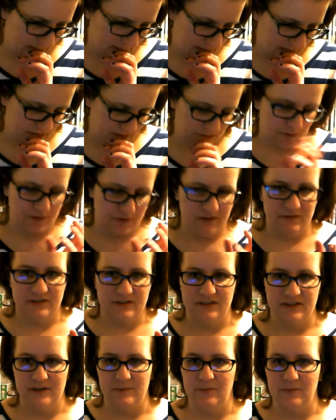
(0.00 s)
a sort of
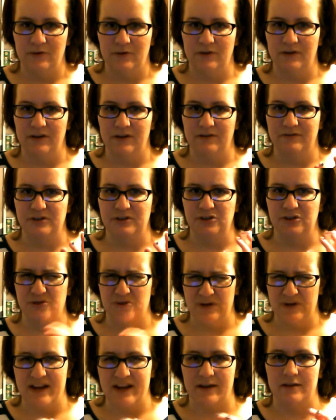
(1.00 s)
symbol of
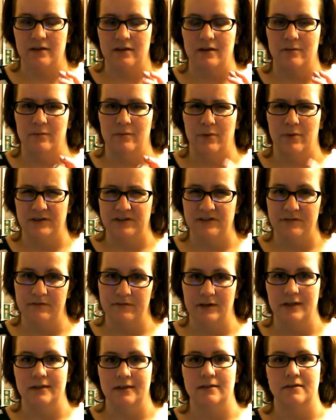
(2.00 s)
strength and
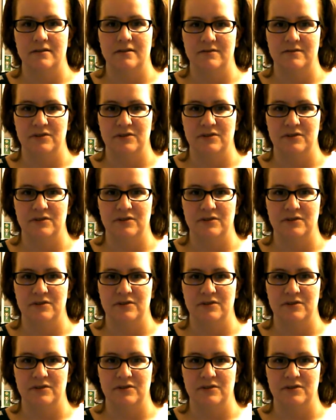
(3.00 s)
perseverance of